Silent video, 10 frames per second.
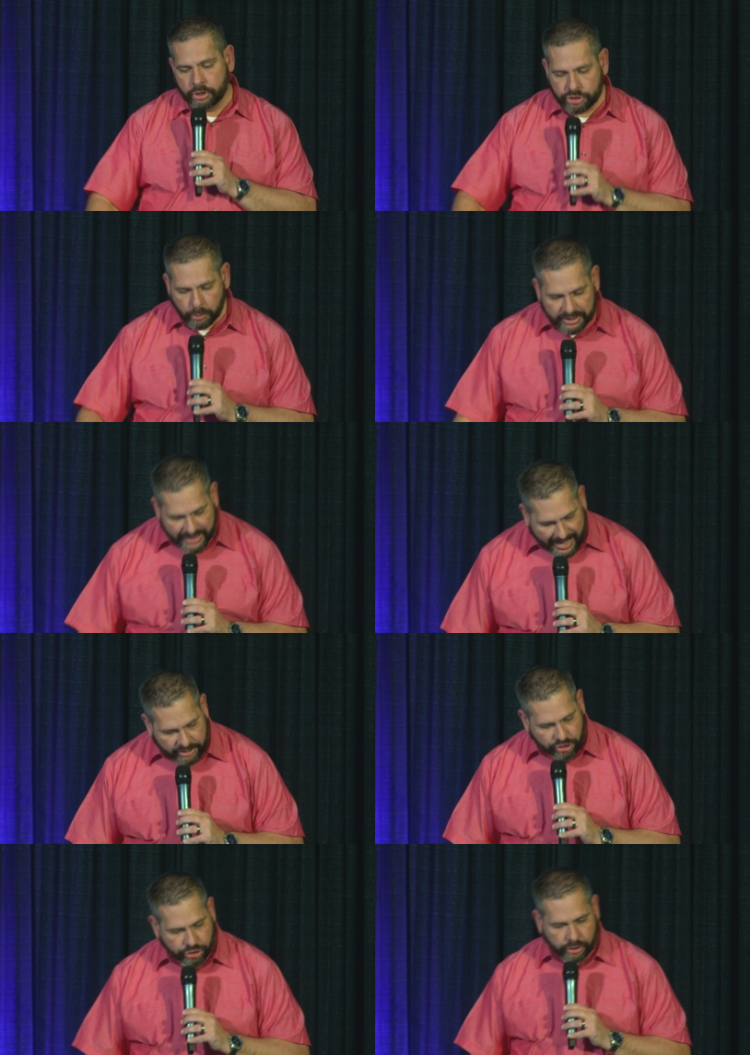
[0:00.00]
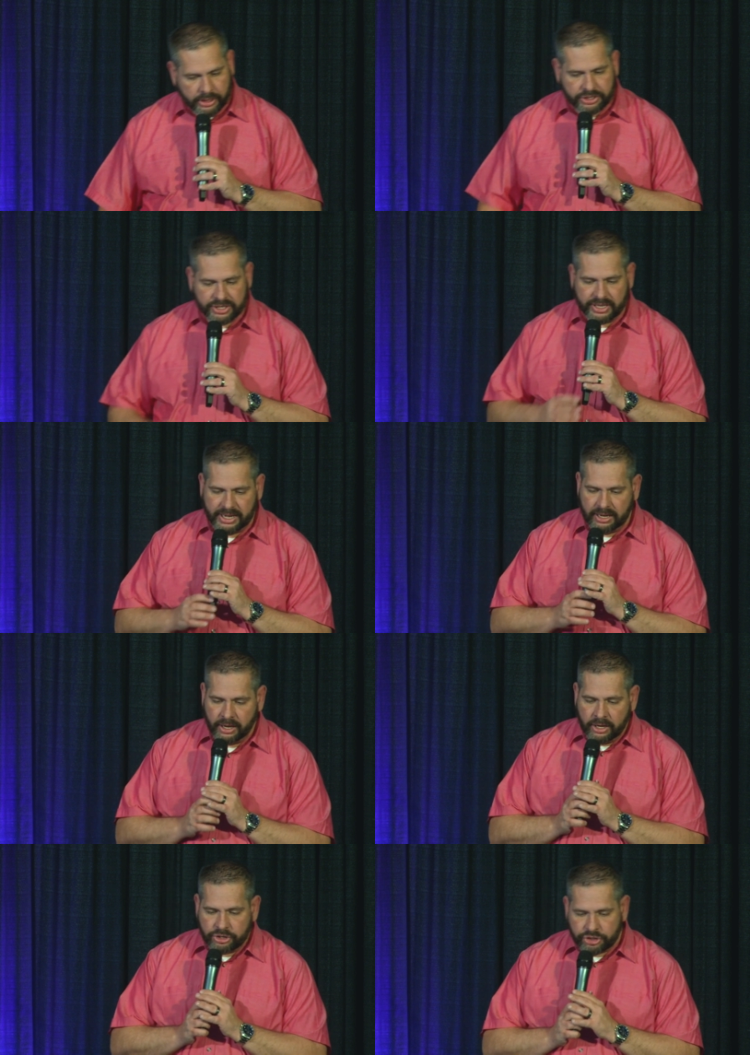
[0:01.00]
So, with that assurance, the
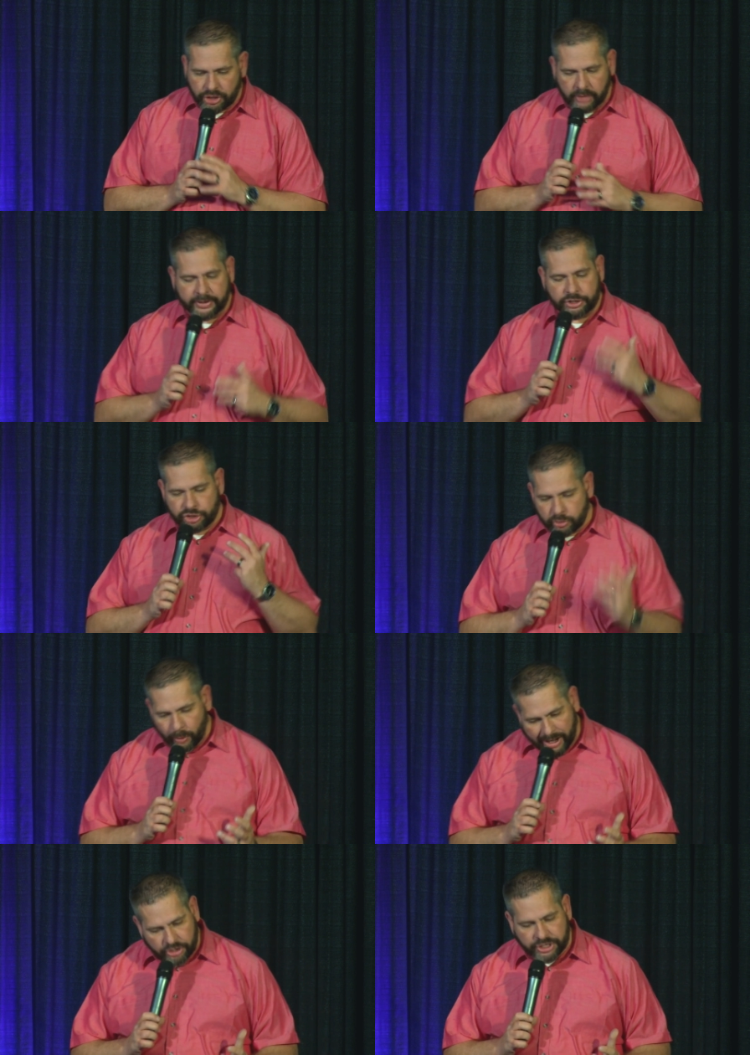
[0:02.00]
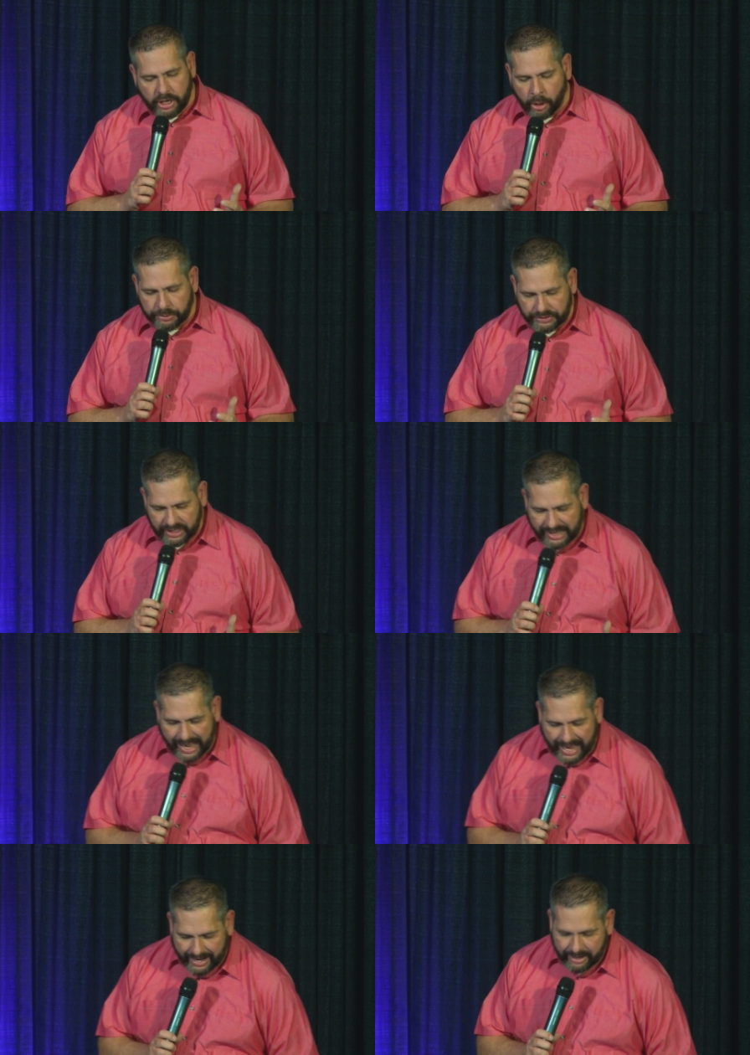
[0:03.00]
servant swears an oath to
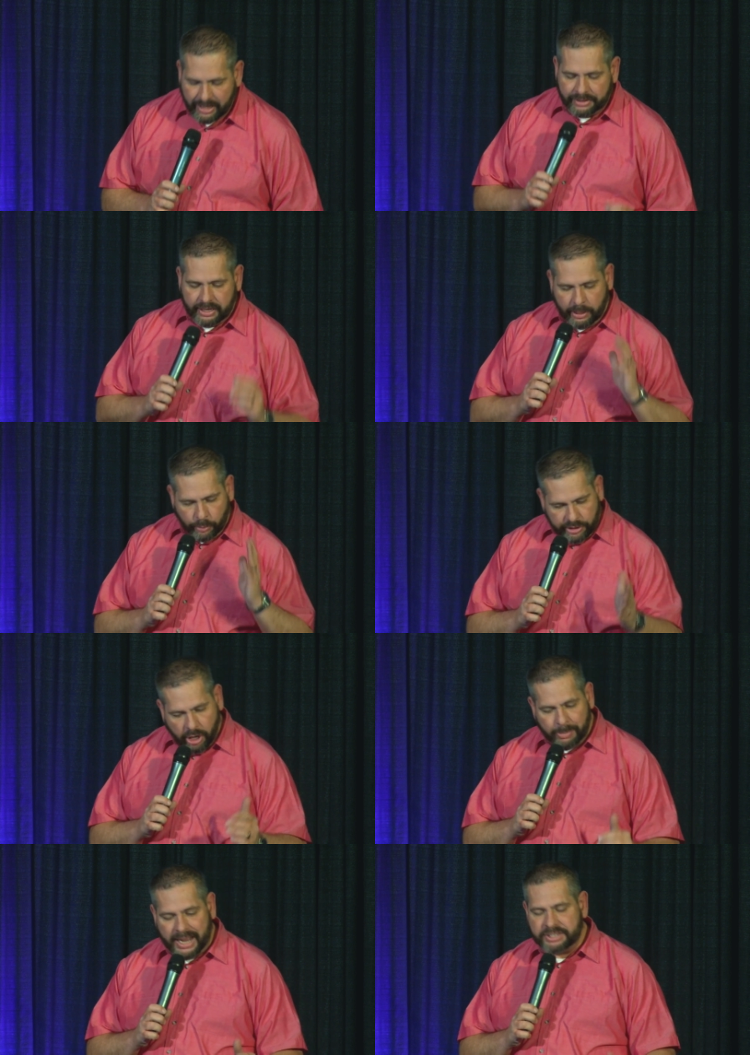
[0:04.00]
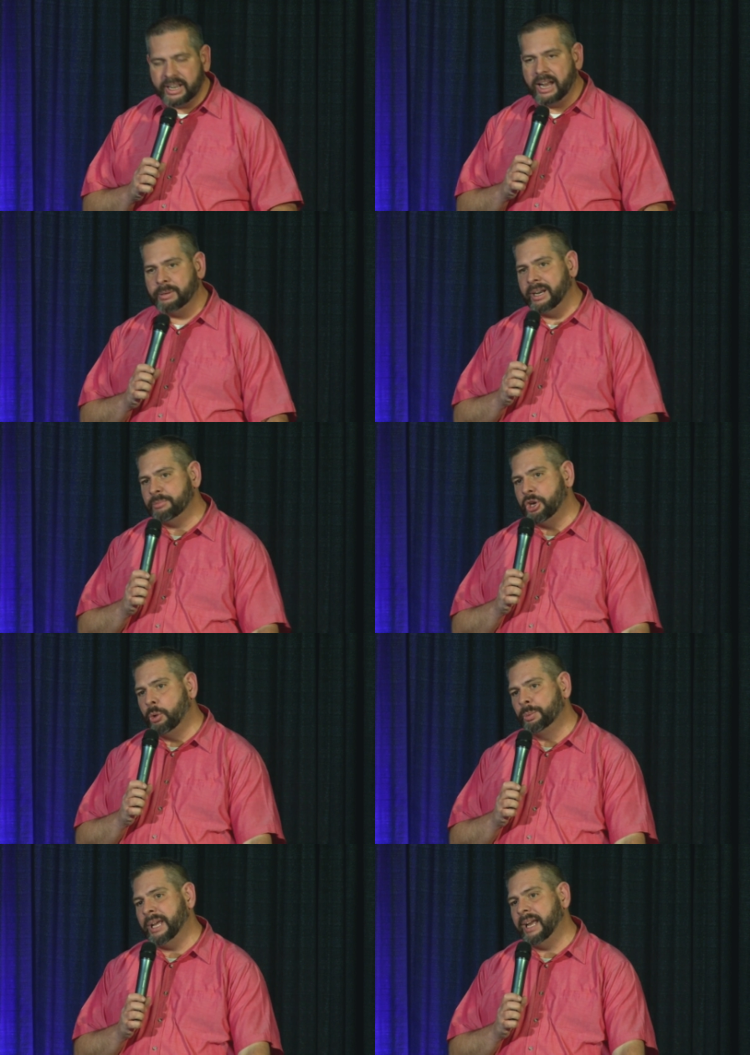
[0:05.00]
God that he will go back to Abraham's
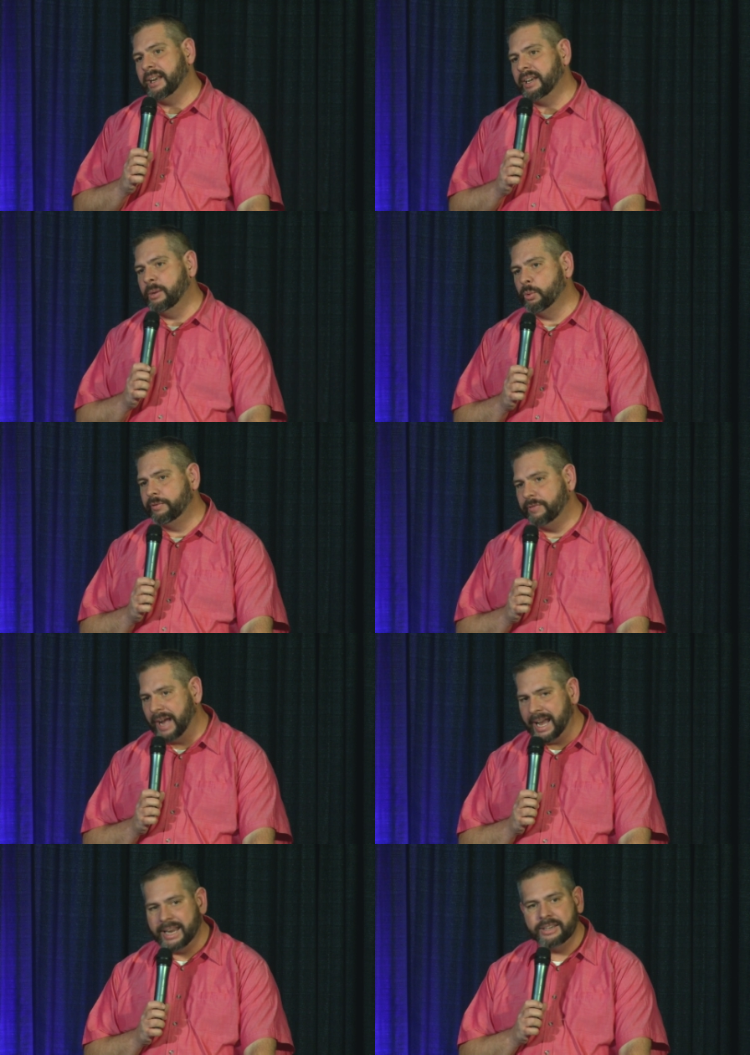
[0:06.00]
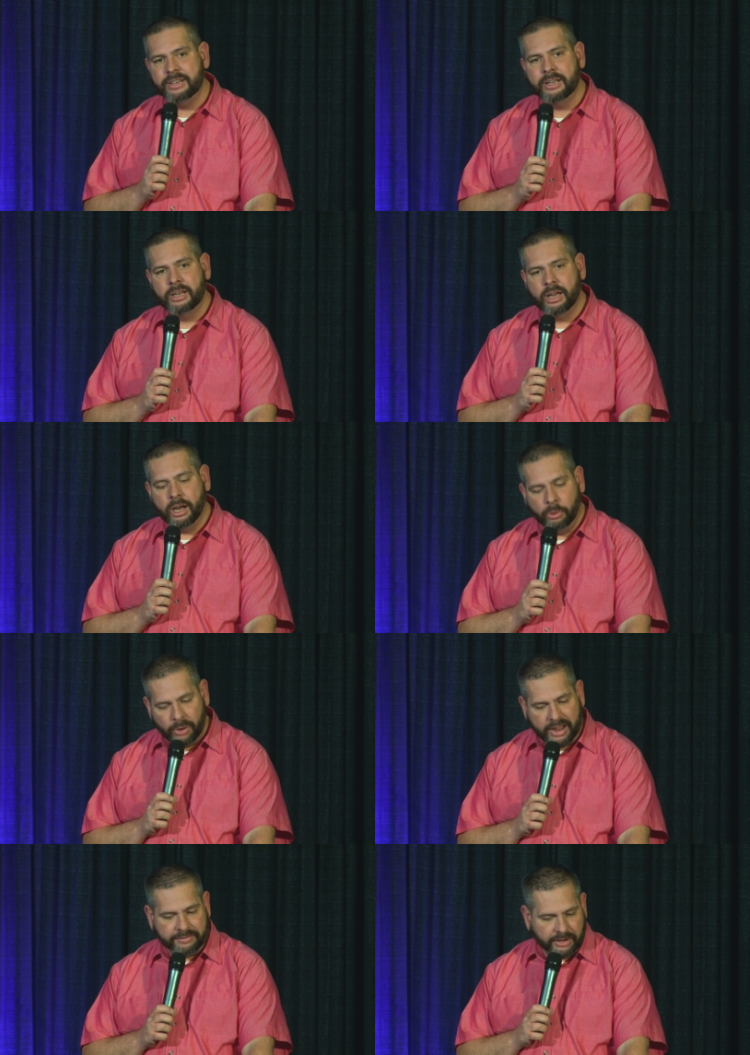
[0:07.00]
homeland and he will find a
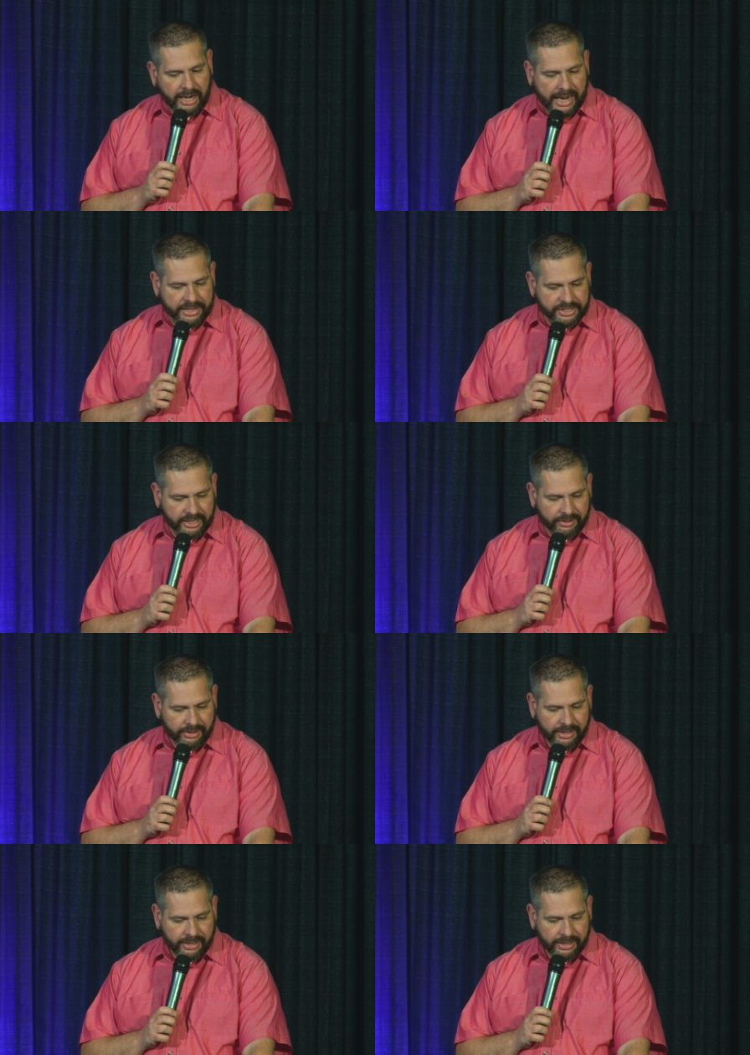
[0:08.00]
wife for Isaac.